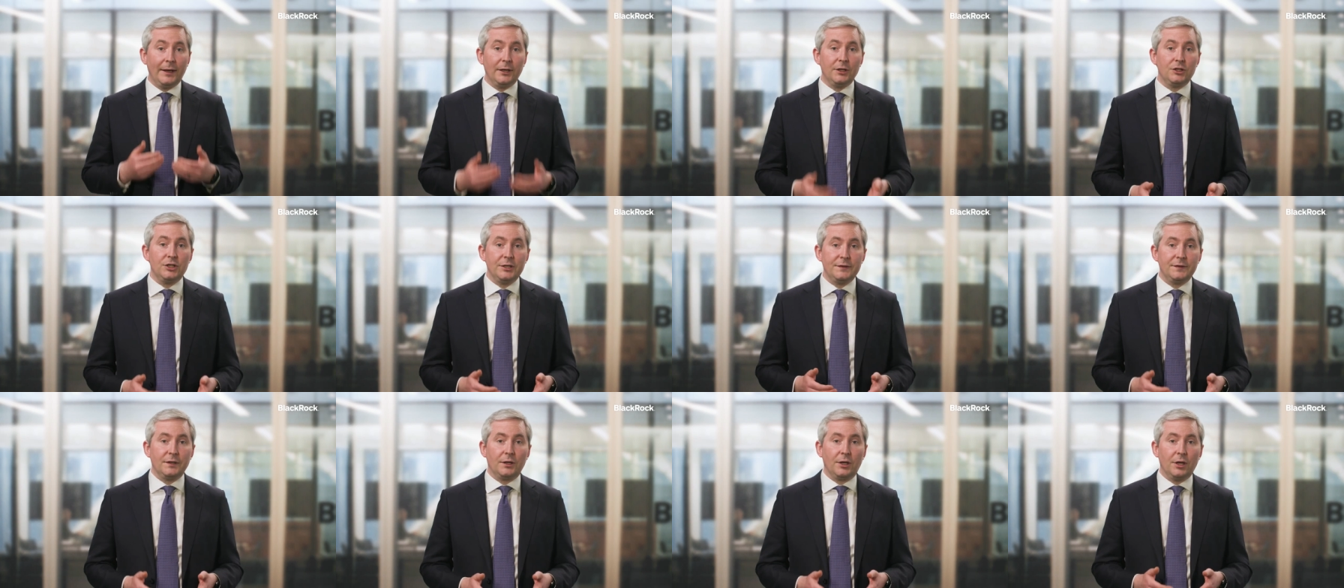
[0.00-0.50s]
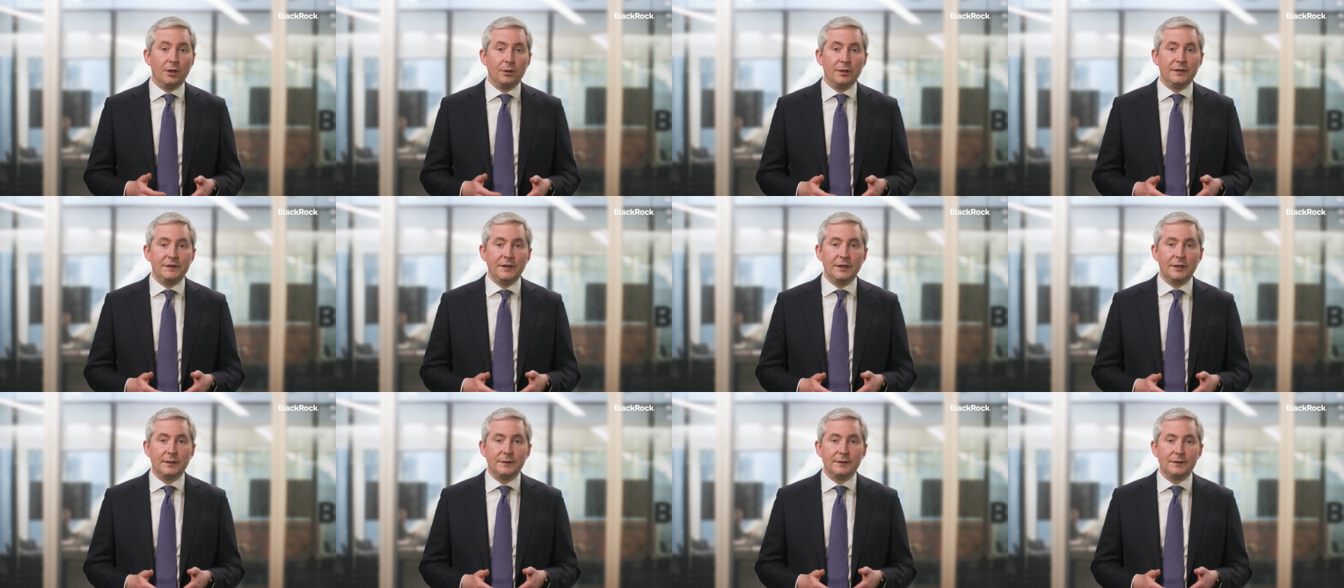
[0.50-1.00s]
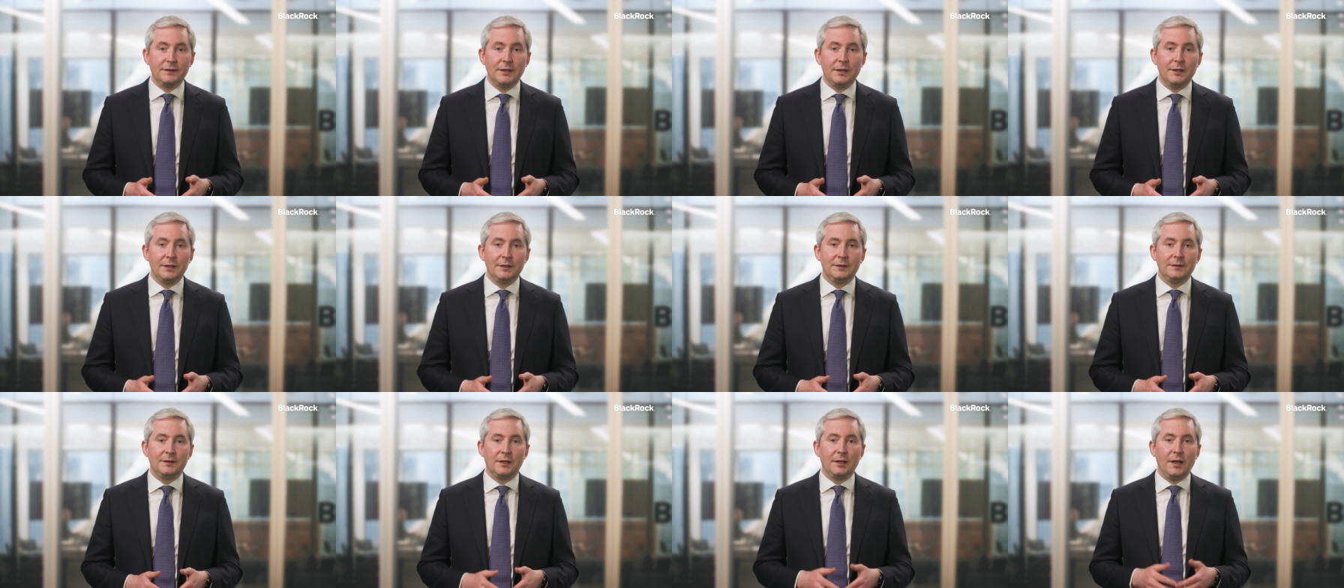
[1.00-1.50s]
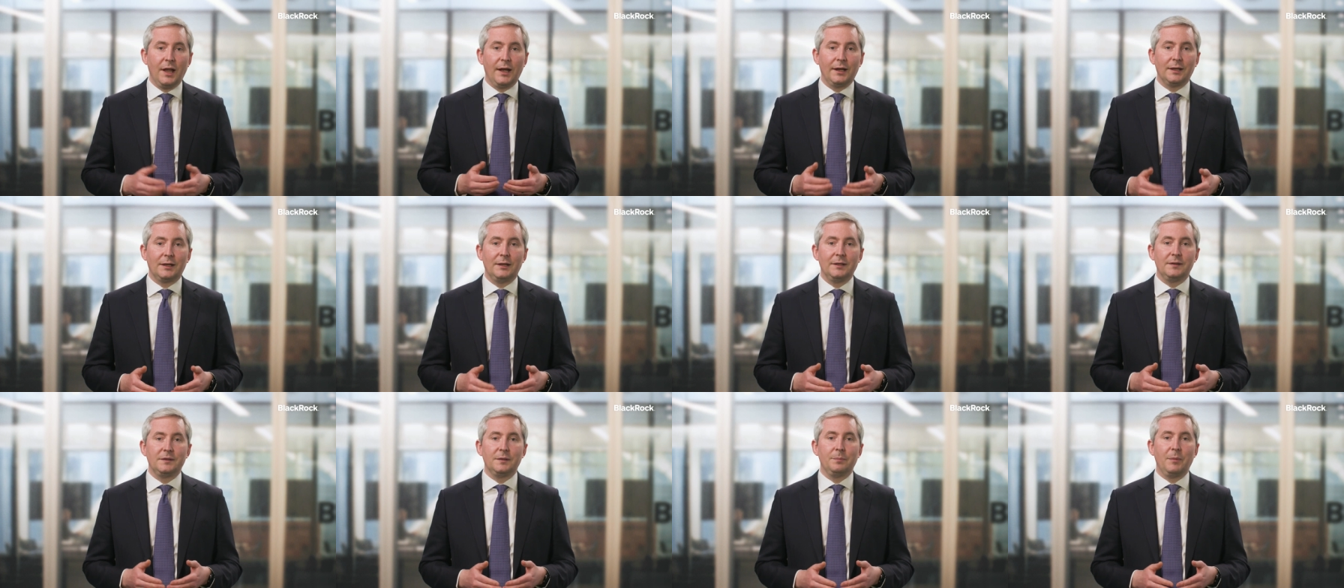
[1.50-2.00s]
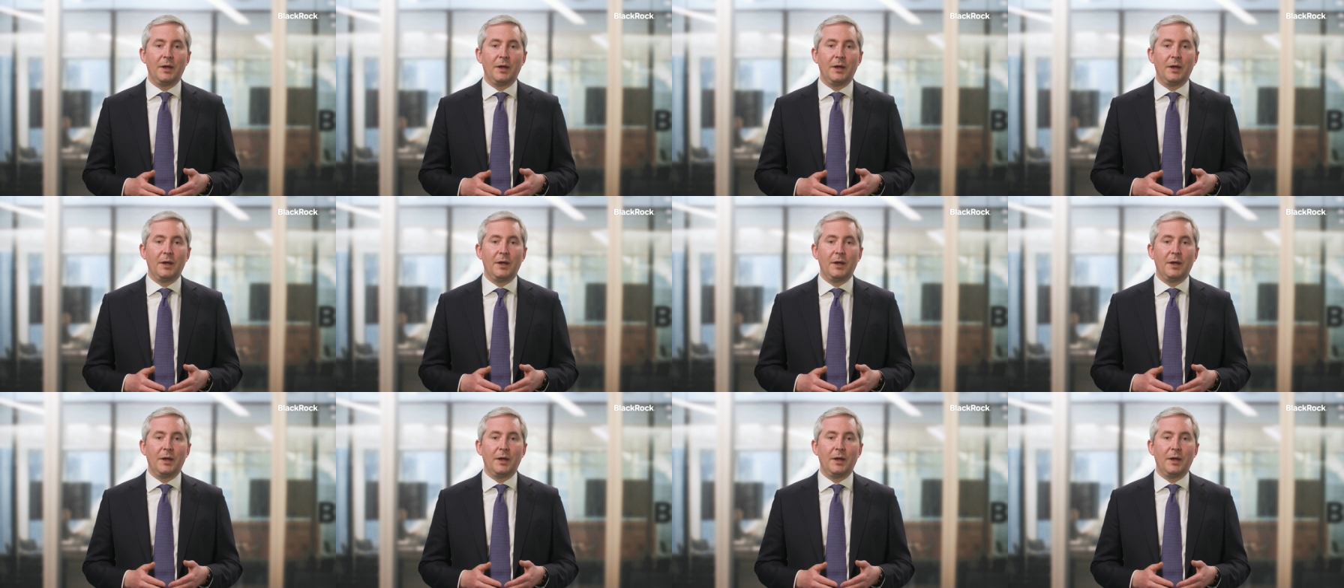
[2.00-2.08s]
energy security concerns are likely to